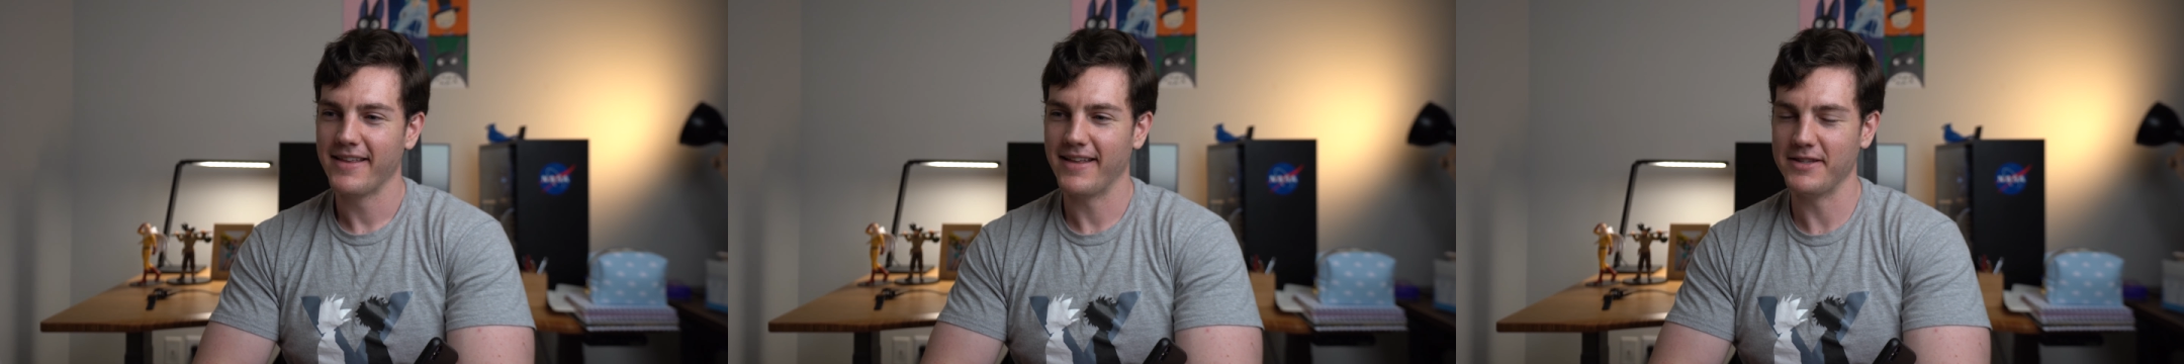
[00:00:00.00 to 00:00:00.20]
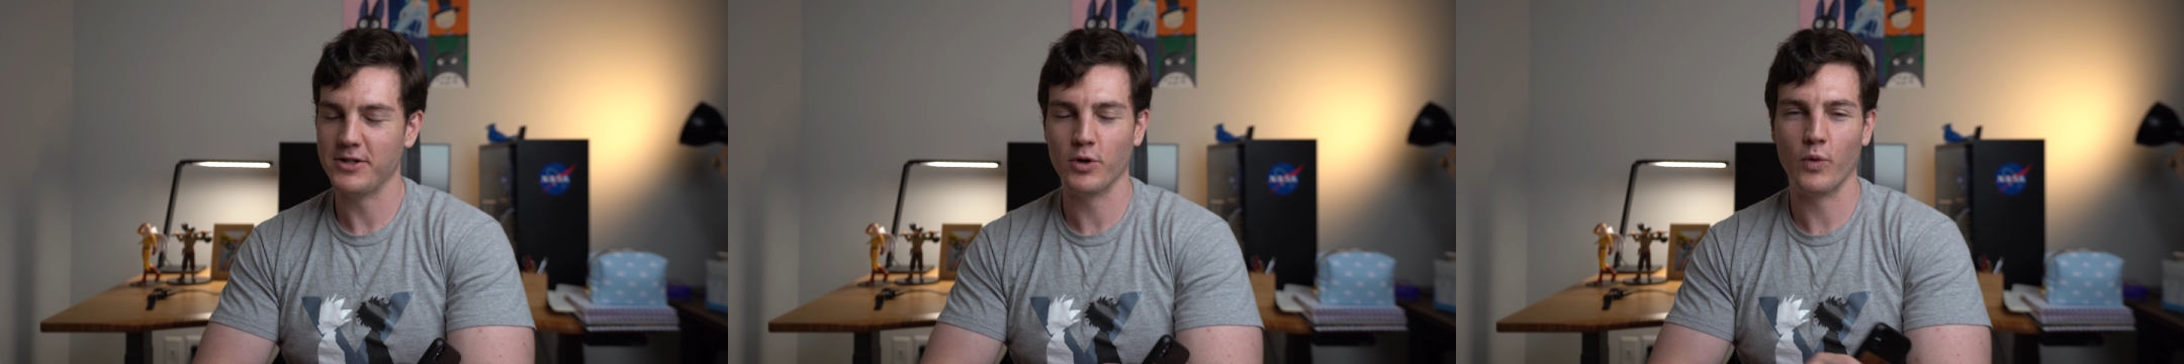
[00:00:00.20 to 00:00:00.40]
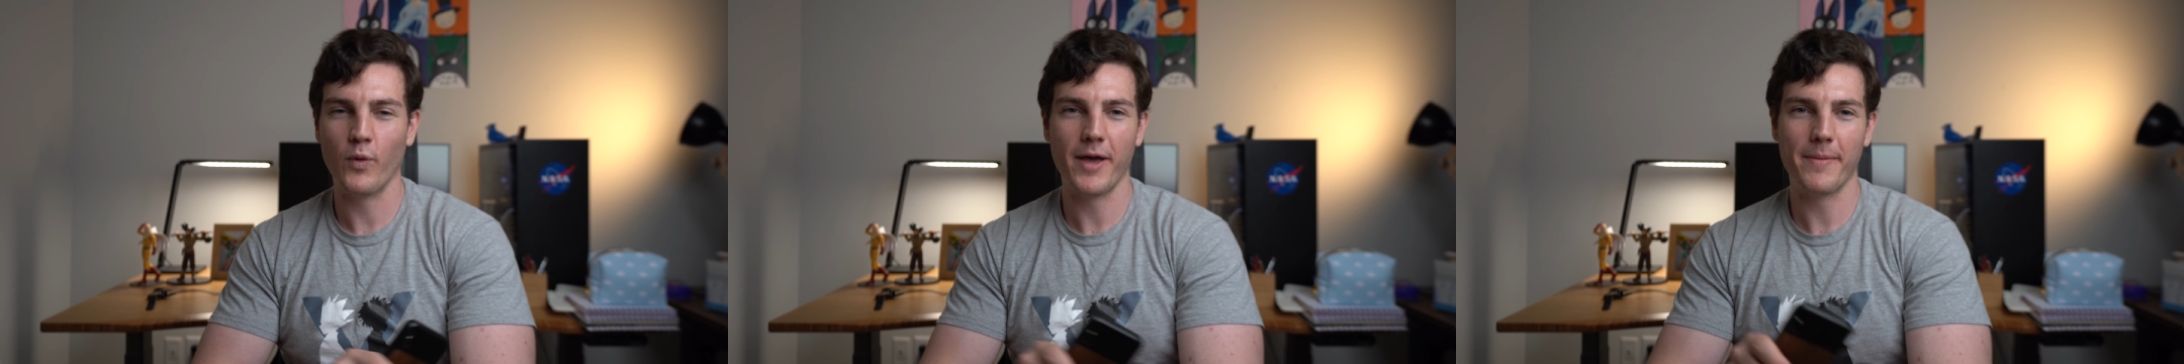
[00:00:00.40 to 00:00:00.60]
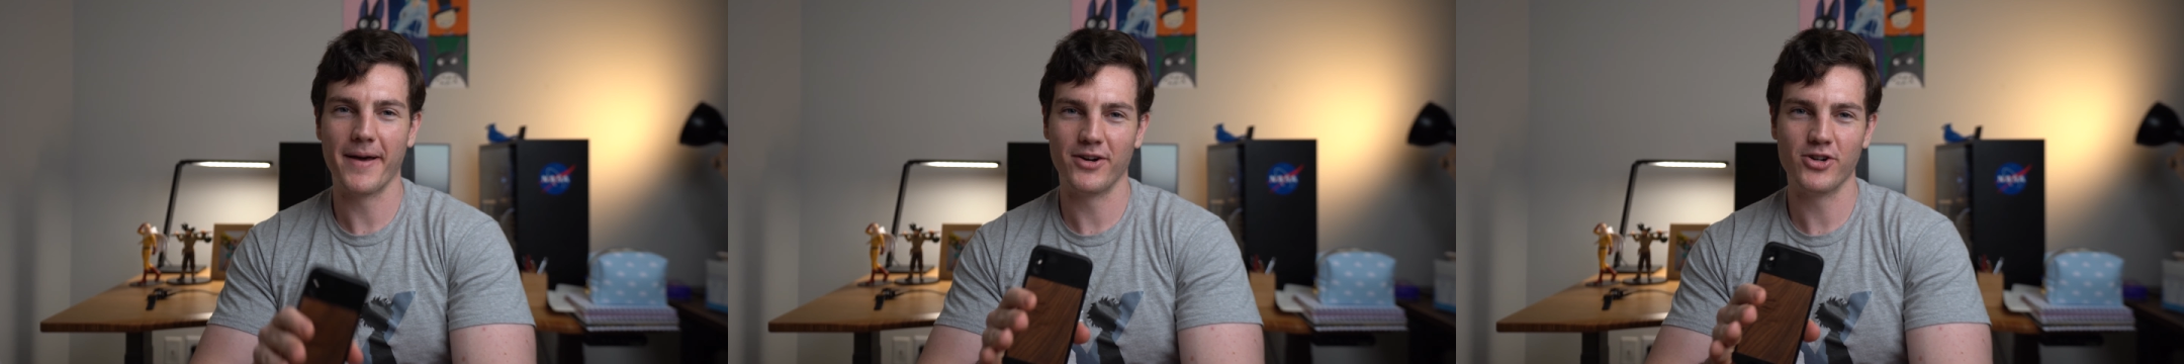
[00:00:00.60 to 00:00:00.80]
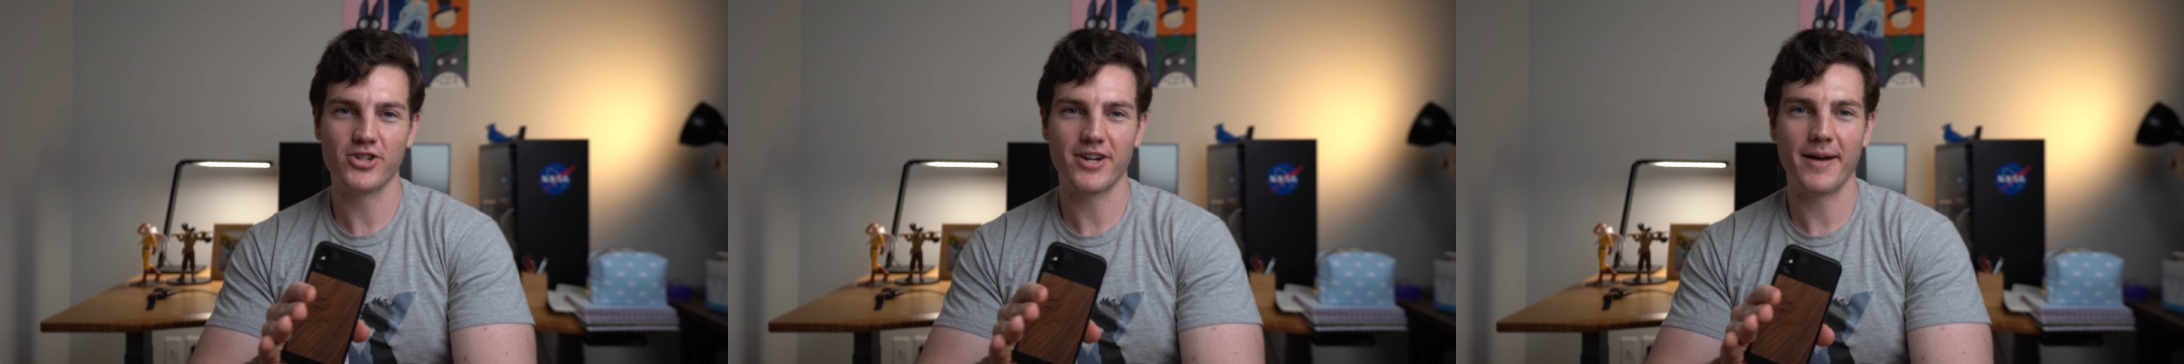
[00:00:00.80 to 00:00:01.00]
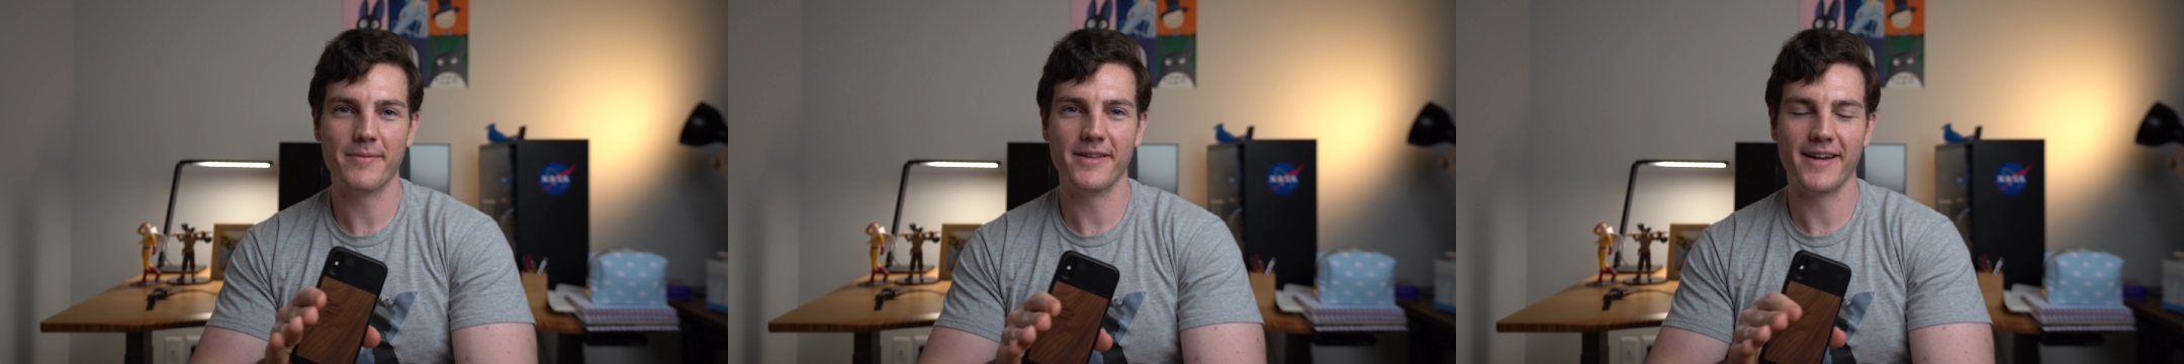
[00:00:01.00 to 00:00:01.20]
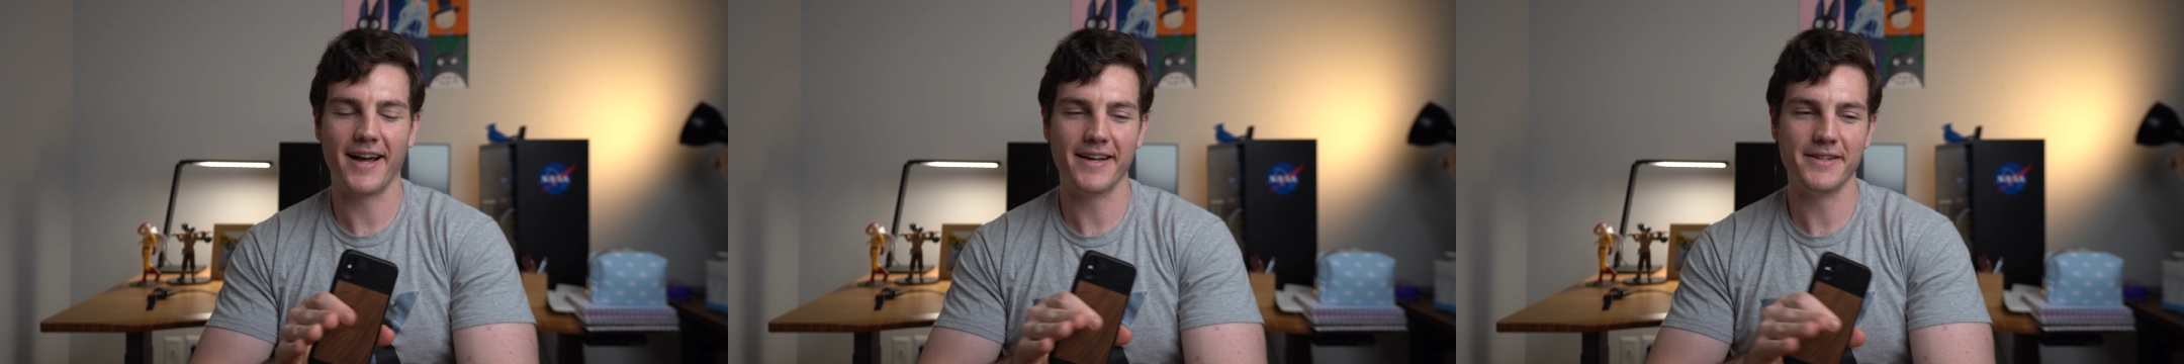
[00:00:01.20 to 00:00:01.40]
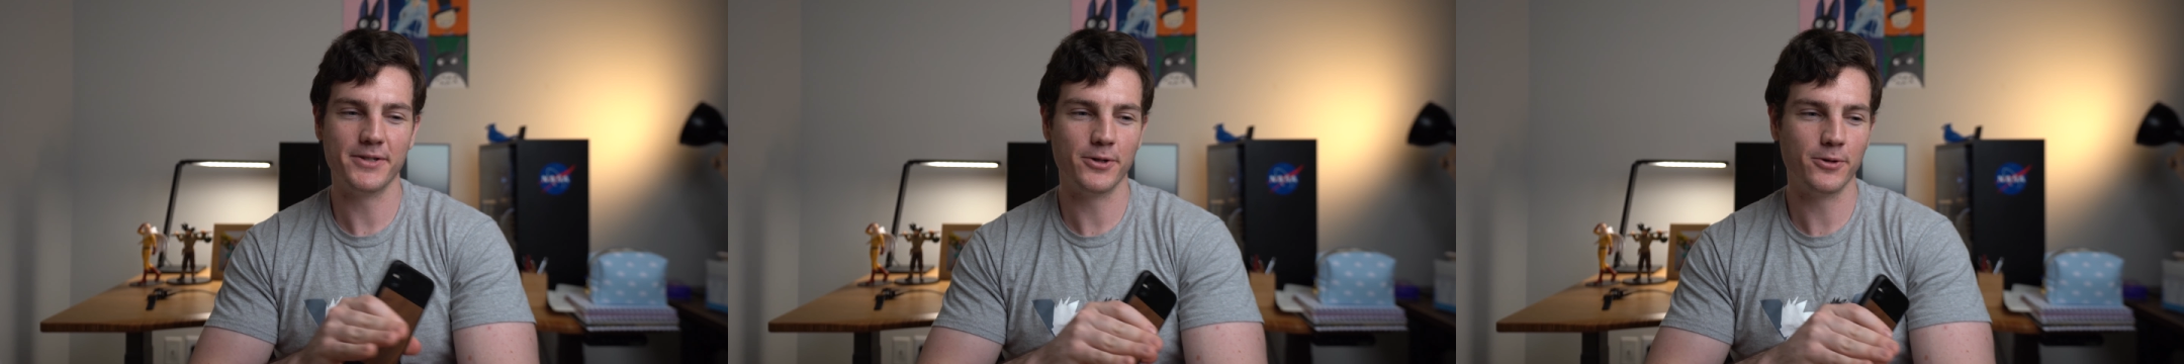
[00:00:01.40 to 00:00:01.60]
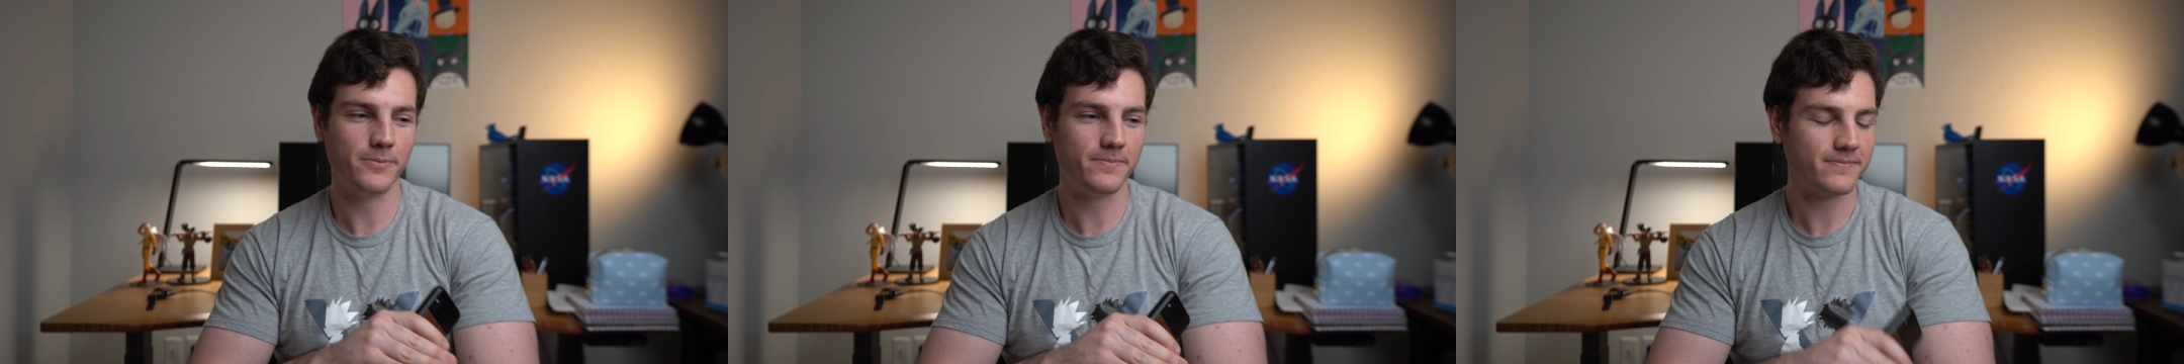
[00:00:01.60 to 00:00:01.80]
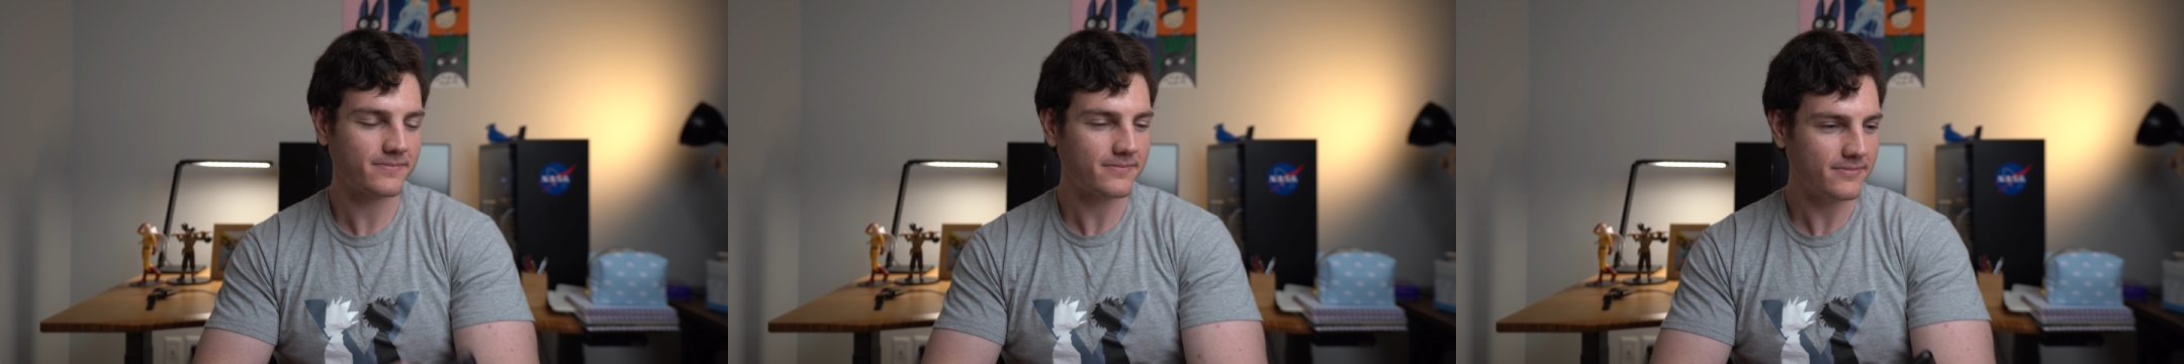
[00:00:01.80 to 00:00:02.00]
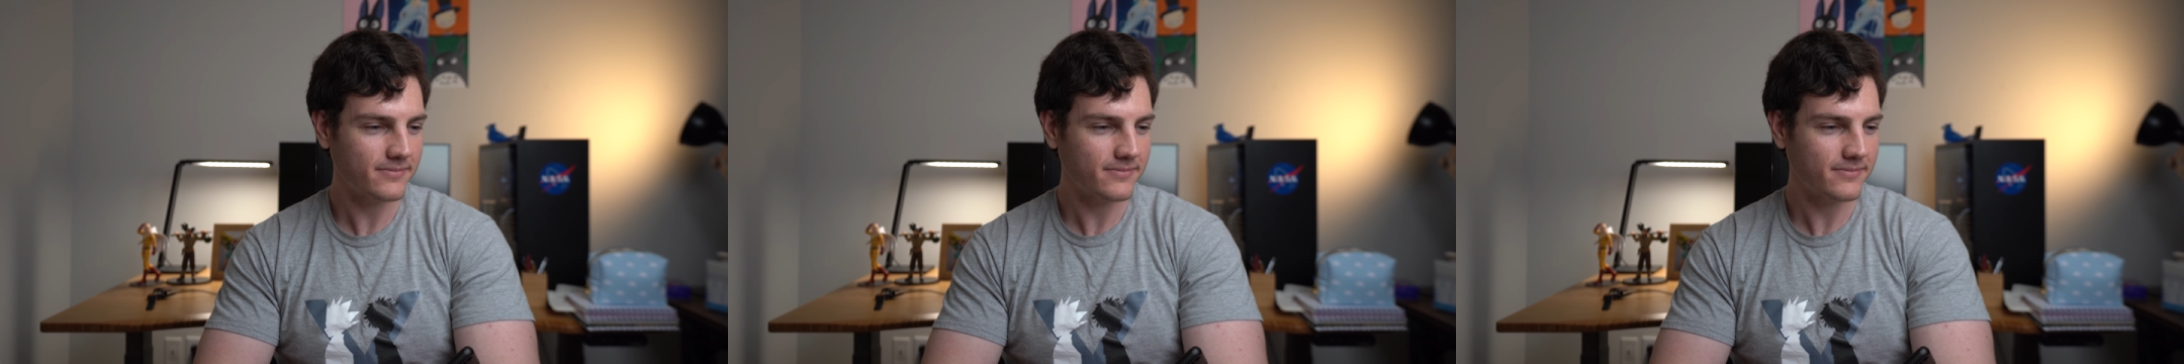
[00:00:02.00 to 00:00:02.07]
that do a way better job than I do.